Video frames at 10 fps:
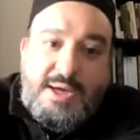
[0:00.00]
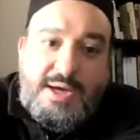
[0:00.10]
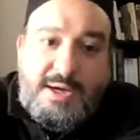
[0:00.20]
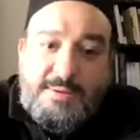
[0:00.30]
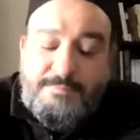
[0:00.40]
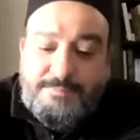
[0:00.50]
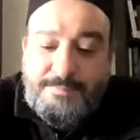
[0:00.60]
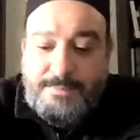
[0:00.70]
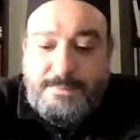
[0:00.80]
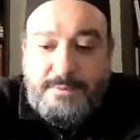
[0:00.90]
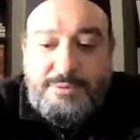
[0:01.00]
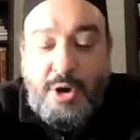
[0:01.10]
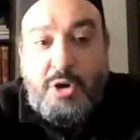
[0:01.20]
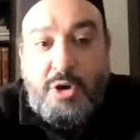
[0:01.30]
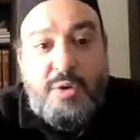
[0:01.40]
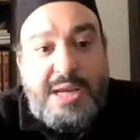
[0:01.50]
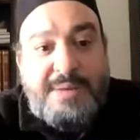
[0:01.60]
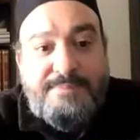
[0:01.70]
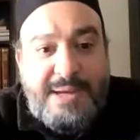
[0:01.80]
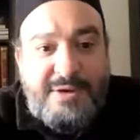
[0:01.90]
um, there are
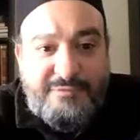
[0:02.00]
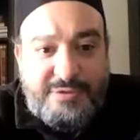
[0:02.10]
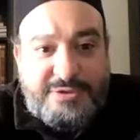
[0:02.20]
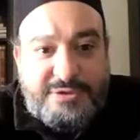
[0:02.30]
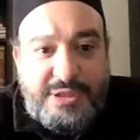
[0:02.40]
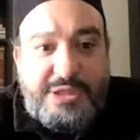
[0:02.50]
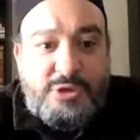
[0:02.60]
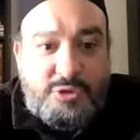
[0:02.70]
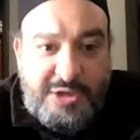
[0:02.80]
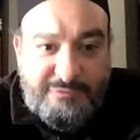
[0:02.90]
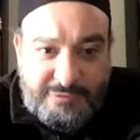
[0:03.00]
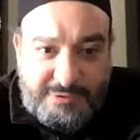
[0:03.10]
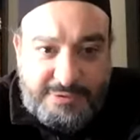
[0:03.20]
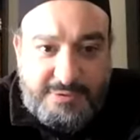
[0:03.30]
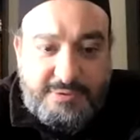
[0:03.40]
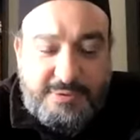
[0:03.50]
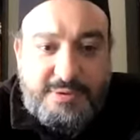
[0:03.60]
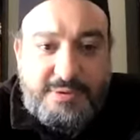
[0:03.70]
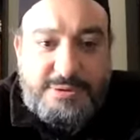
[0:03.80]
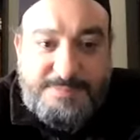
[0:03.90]
great benefits in traveling
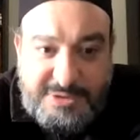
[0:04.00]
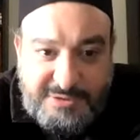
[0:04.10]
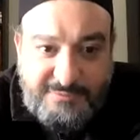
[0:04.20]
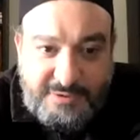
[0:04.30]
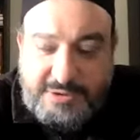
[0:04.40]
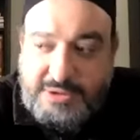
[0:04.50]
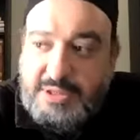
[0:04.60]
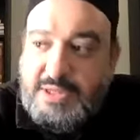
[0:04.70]
specifically,